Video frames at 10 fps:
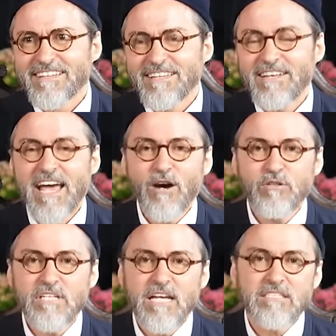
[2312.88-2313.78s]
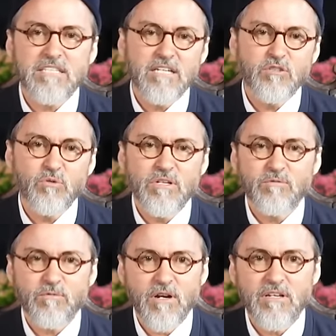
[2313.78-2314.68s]
Nowadays, they do it
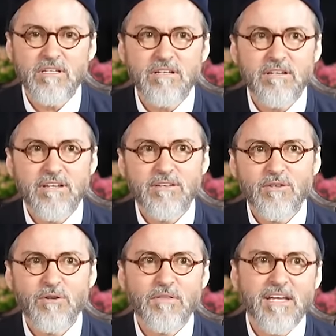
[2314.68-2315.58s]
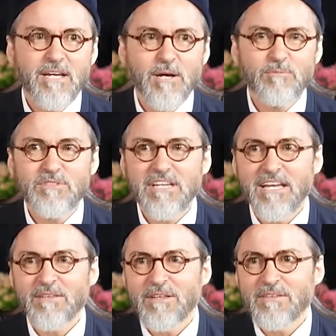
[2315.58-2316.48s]
very, you know, they come
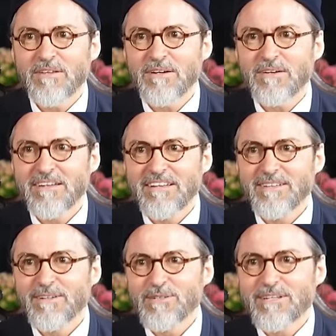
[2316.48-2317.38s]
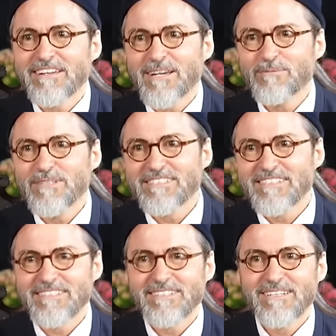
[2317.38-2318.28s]
saying that they're coming
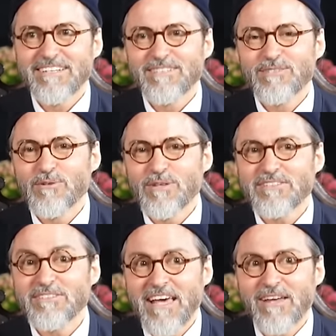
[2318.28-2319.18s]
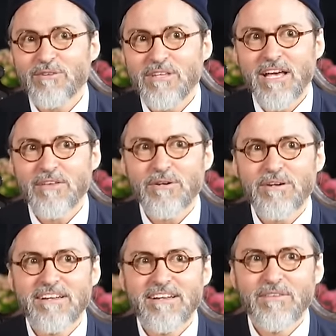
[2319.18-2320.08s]
to do this, that, or the other.
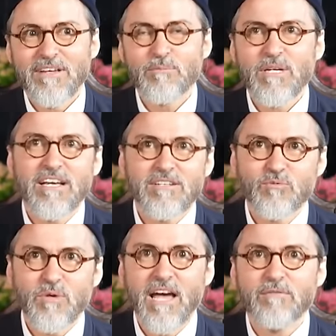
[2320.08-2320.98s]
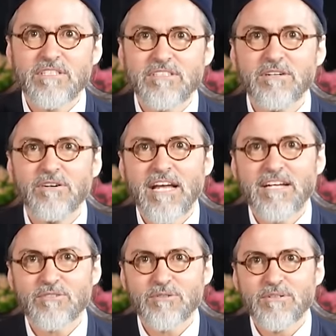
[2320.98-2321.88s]
Because we have this
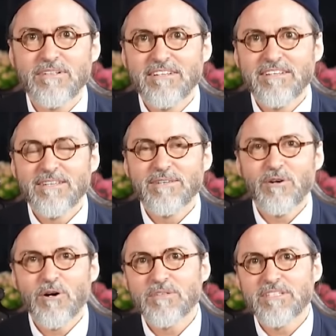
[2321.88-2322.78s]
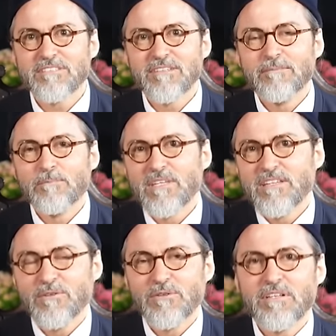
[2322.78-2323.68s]
international, you know, all these,
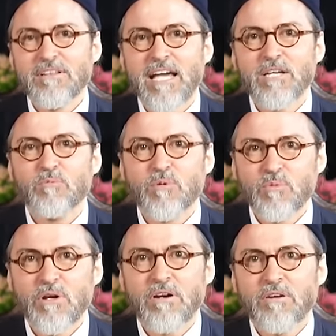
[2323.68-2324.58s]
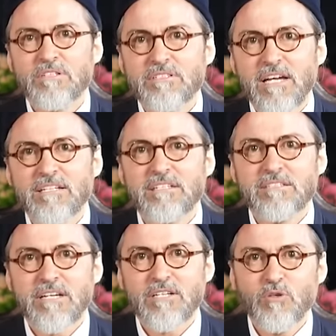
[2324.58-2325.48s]
you know, the Enlightenment brought all these
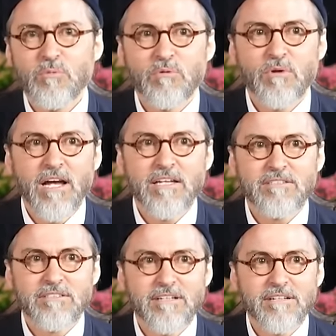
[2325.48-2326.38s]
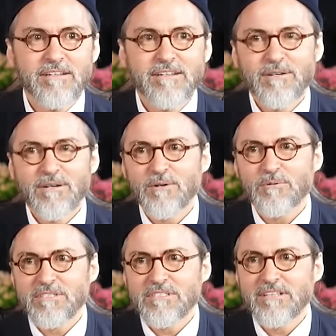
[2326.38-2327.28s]
ideas like human rights and
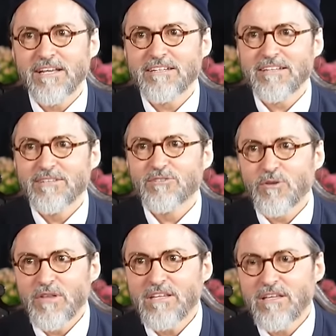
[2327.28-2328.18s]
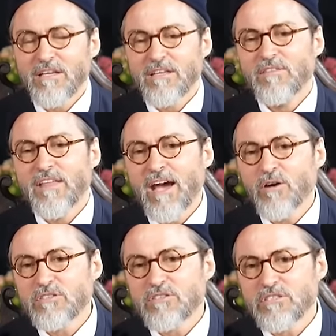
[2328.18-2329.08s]
we should, like, so they,
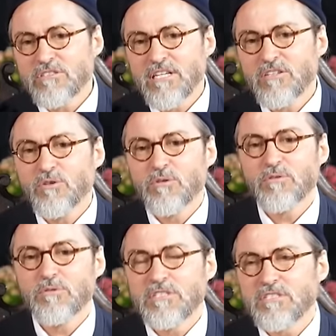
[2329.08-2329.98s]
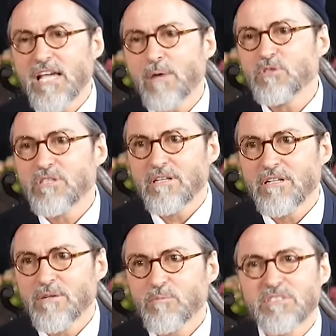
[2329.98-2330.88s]
now it's just they do it through deception.
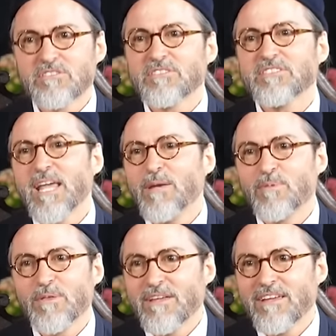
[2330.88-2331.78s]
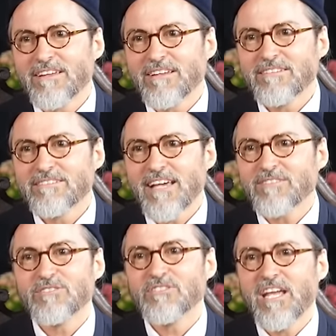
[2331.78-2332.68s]
But it's the same thing. It
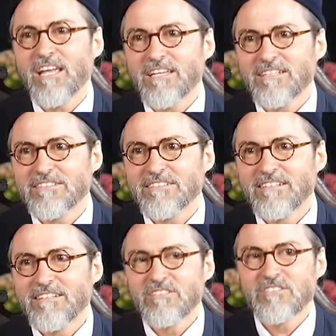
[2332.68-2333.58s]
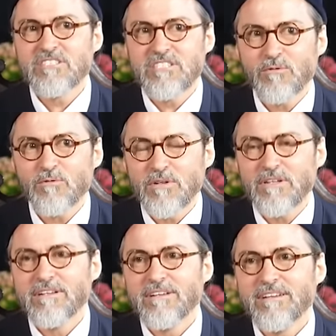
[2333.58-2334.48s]
hasn't changed. It's just
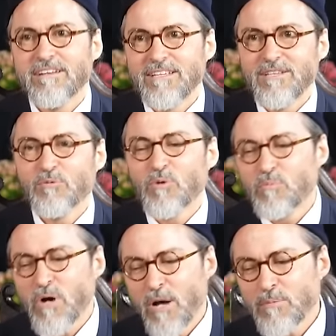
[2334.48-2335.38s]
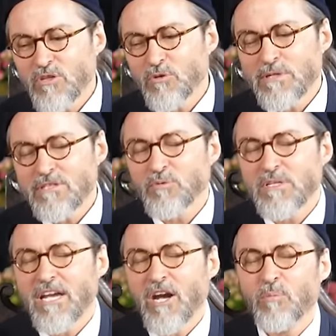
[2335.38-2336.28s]
different. You know, we're bombing you because we
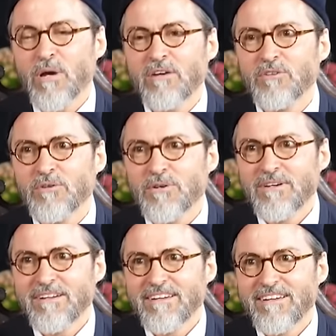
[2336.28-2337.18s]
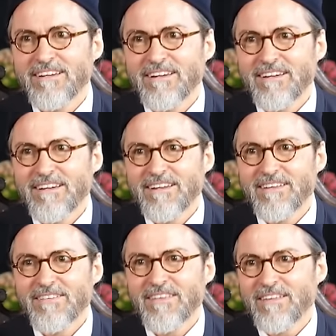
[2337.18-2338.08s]
care about you.
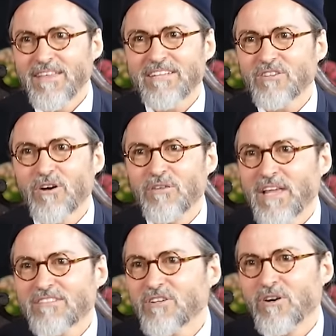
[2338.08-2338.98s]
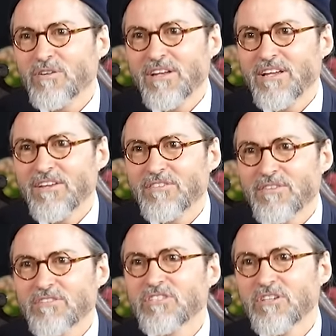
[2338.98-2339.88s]
That's all it is.
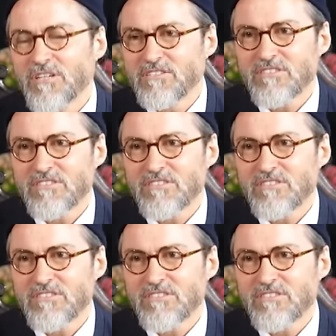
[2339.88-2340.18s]
It's